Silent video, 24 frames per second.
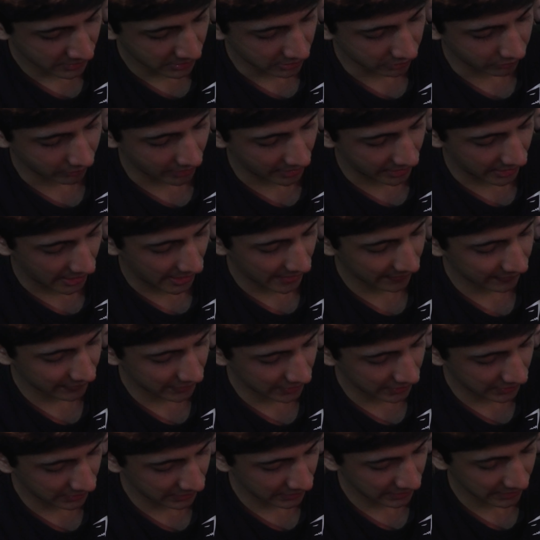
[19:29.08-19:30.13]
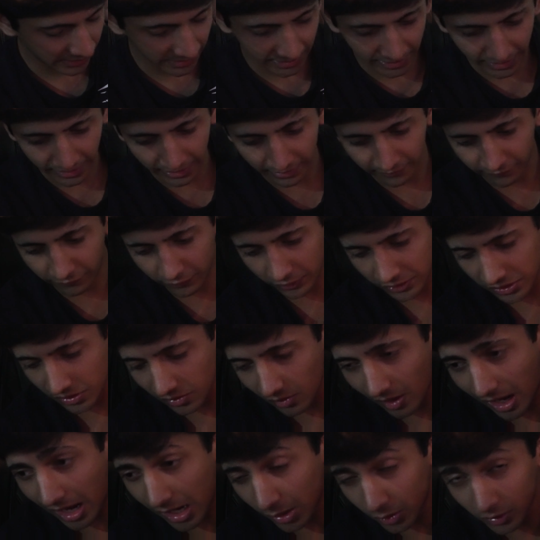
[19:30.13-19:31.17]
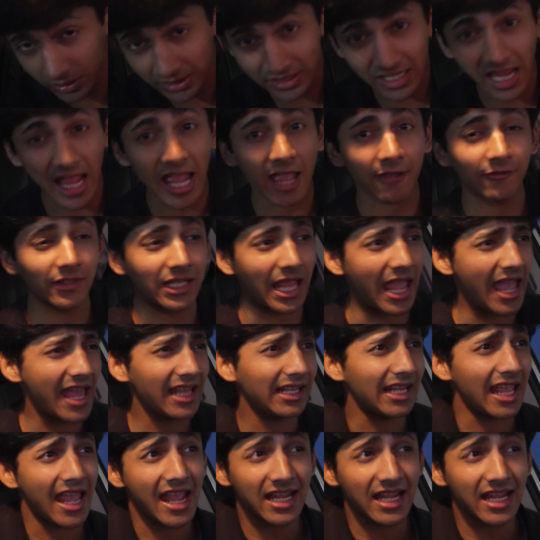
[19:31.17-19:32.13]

right after and for two hours I haven't had